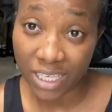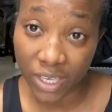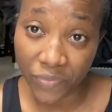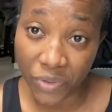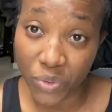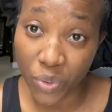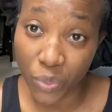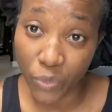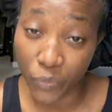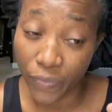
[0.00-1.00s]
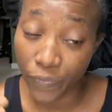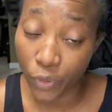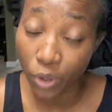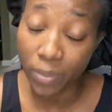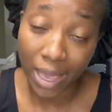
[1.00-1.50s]
if you're
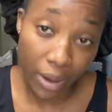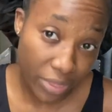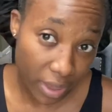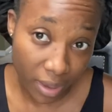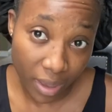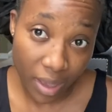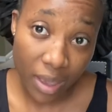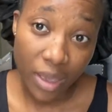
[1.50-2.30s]
gonna be out there,